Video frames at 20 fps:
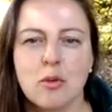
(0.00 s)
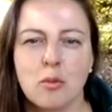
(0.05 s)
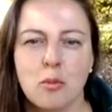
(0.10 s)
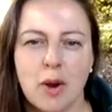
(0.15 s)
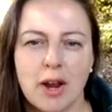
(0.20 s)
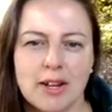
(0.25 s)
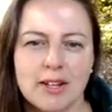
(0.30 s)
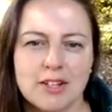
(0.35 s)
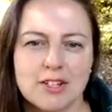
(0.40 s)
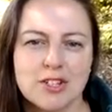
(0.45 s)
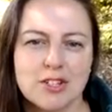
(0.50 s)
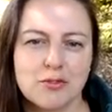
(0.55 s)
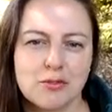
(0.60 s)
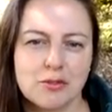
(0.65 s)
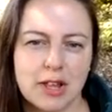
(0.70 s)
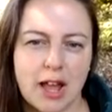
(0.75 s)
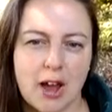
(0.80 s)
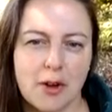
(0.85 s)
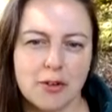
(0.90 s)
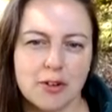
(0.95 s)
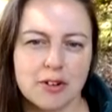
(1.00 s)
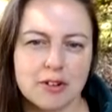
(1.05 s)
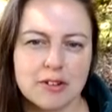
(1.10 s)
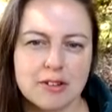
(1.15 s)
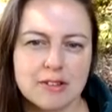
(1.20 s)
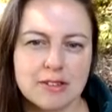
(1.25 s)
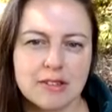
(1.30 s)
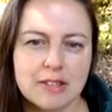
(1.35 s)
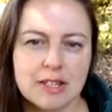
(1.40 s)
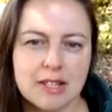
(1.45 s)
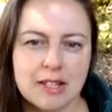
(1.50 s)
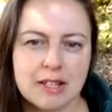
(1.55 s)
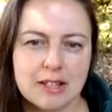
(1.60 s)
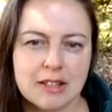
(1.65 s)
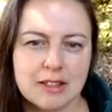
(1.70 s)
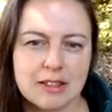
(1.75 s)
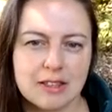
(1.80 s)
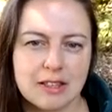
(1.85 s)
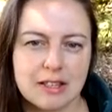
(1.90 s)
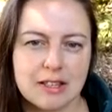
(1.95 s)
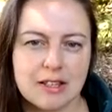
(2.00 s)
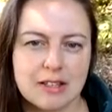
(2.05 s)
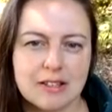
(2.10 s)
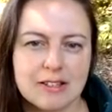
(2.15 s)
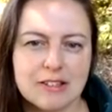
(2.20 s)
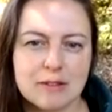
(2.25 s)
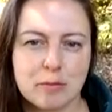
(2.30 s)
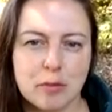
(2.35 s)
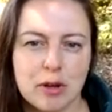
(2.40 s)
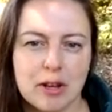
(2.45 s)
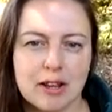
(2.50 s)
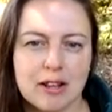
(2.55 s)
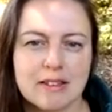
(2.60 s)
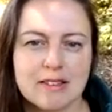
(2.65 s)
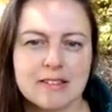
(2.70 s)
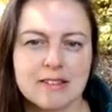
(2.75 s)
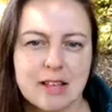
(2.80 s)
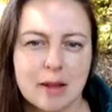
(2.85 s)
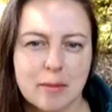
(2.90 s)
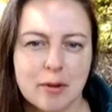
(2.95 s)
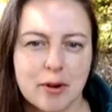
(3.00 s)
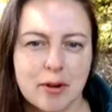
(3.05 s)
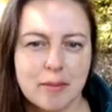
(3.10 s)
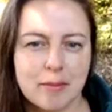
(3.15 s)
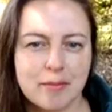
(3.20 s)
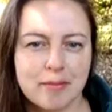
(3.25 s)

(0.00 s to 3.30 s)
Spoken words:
whitish flowers in the spring and summer.